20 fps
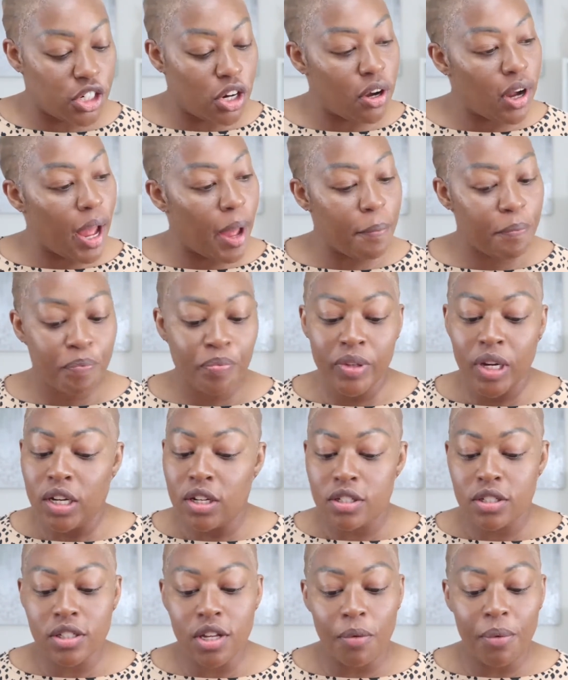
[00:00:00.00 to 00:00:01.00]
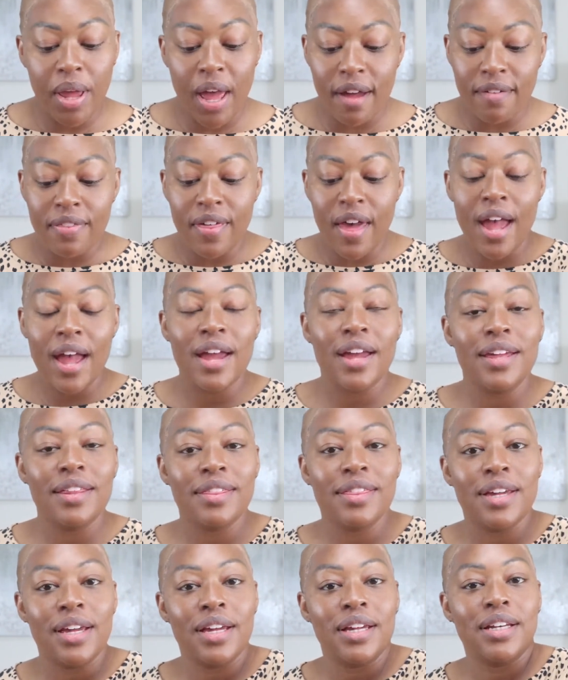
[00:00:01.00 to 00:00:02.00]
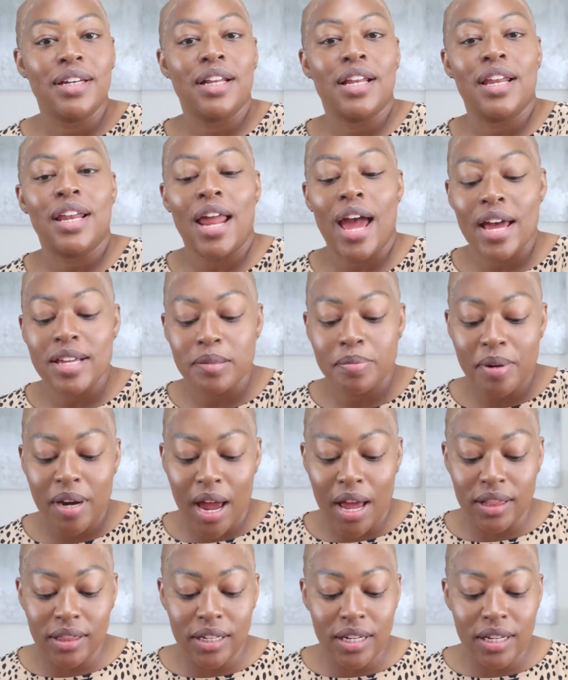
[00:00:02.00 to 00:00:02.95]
Okay, so we have that, and then last but not